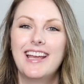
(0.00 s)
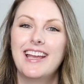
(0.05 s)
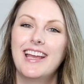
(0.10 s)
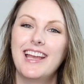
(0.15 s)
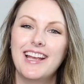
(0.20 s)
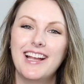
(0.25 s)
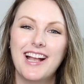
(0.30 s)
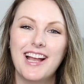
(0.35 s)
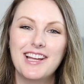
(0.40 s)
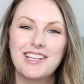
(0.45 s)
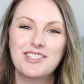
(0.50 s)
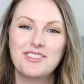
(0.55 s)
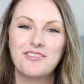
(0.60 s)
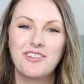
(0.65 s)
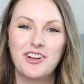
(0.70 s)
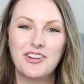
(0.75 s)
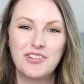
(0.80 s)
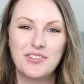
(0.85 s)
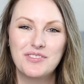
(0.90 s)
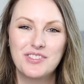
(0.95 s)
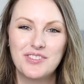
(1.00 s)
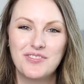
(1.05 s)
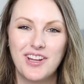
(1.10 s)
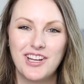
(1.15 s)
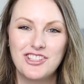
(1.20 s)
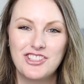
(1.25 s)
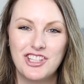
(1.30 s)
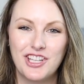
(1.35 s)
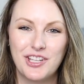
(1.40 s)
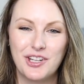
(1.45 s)
Hey guys, welcome to
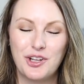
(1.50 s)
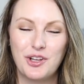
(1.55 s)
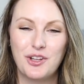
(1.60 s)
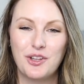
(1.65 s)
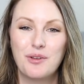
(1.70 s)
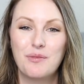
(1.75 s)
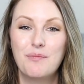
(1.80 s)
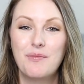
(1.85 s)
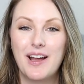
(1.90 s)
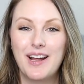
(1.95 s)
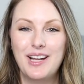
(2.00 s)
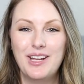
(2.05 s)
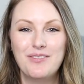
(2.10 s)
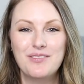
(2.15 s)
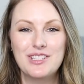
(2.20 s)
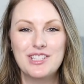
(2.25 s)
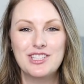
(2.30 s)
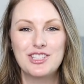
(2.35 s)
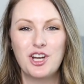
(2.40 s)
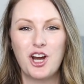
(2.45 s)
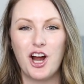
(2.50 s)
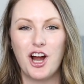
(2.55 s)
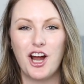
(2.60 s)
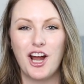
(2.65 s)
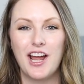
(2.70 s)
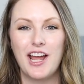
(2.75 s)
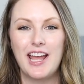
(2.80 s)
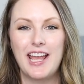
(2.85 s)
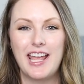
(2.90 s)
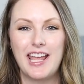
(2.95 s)
my channel. My name is Tara
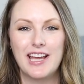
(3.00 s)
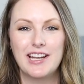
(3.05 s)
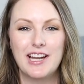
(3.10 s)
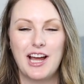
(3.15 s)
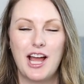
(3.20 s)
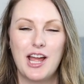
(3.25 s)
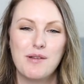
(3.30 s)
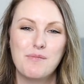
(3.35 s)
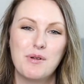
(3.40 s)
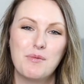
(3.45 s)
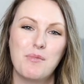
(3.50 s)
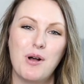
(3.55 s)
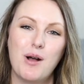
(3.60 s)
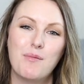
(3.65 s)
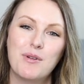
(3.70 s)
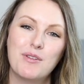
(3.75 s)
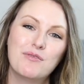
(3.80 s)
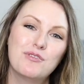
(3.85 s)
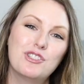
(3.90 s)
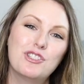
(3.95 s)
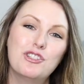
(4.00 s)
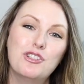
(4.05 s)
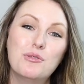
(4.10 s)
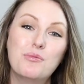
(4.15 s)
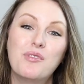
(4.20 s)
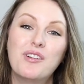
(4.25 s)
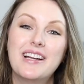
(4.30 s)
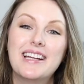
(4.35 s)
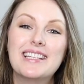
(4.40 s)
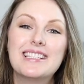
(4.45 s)
and I am a mom of two
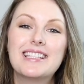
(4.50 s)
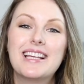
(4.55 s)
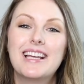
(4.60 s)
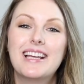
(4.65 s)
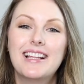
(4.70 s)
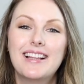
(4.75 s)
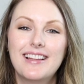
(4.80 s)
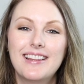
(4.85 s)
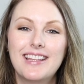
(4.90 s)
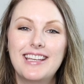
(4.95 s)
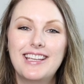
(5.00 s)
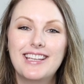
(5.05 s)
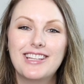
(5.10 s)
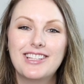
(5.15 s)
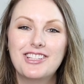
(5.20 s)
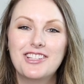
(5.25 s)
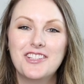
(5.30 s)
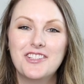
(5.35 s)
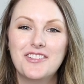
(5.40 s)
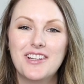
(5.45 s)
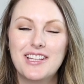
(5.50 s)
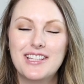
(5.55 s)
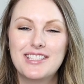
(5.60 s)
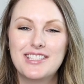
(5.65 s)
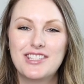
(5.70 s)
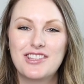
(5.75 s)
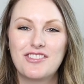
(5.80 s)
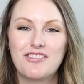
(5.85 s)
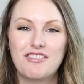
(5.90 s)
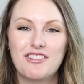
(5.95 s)
boys, Lincoln who
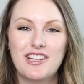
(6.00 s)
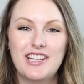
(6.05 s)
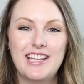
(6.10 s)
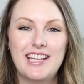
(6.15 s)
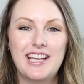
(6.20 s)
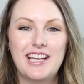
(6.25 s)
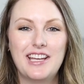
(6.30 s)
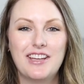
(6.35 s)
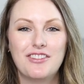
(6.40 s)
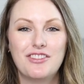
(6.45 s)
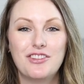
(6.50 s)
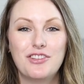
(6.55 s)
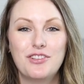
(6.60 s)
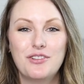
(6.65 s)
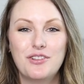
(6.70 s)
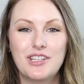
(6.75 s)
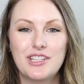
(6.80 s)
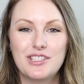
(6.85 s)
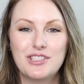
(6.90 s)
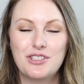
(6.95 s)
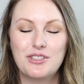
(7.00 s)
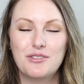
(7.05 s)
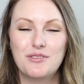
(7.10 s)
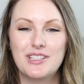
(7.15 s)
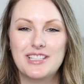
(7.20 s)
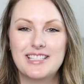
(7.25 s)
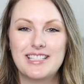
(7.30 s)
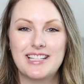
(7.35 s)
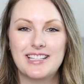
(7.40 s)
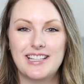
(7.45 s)
is three and Lucas who
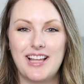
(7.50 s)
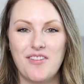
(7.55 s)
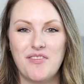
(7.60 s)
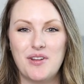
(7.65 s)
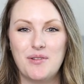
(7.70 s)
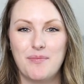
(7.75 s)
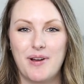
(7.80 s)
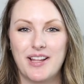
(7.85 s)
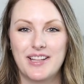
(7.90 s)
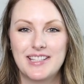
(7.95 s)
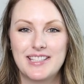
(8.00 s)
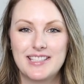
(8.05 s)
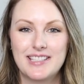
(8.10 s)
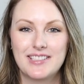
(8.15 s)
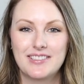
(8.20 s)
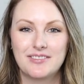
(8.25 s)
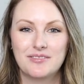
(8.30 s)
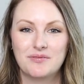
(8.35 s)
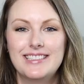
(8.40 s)
is 11 months.